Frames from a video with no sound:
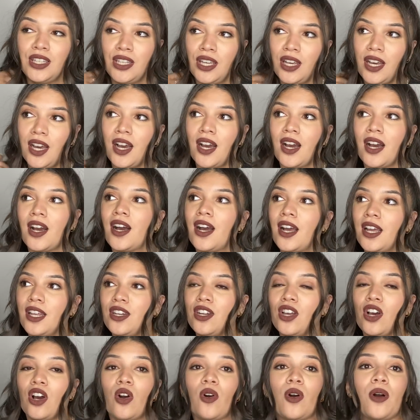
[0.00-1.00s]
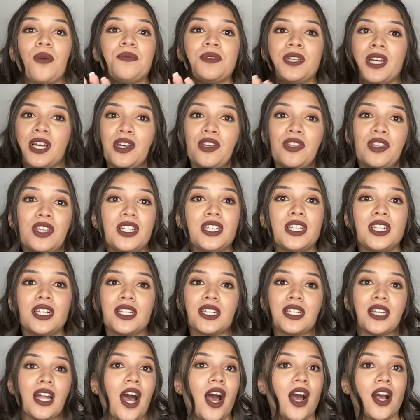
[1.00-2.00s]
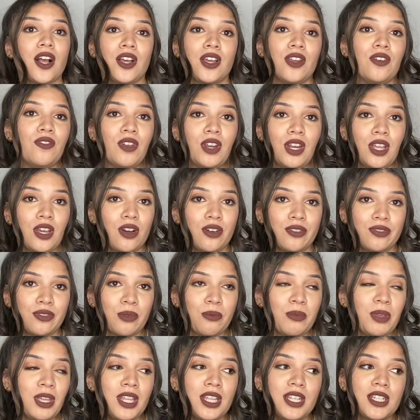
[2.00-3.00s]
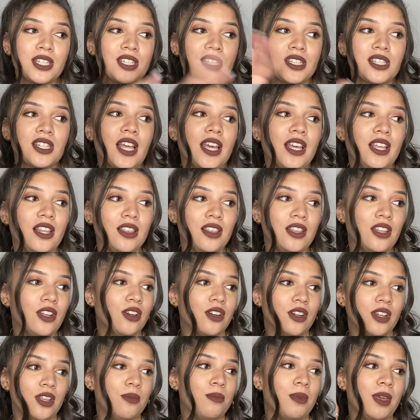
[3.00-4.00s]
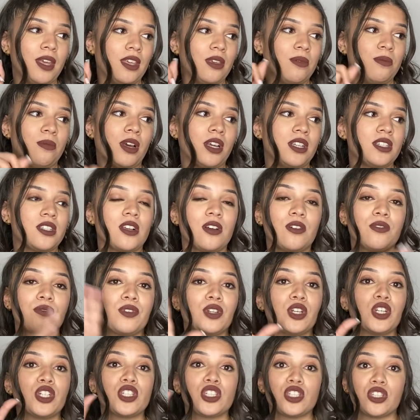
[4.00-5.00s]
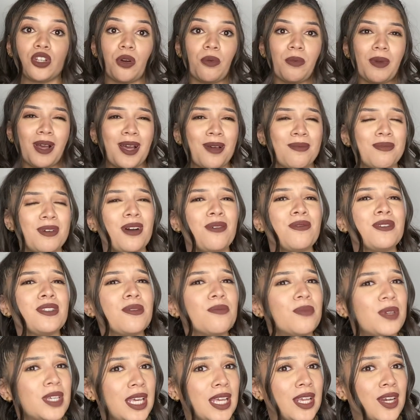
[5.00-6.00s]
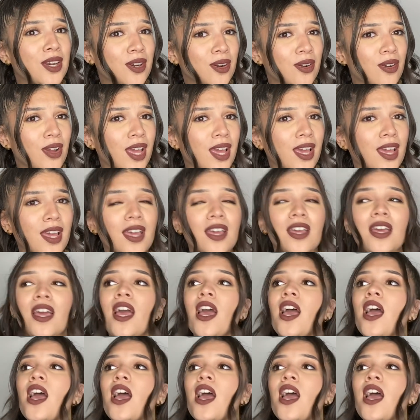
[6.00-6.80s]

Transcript: Yeah, I know. I'm telling you, this is not a good video for me. This is like literally making myself look so bad, but I was a beginner, okay?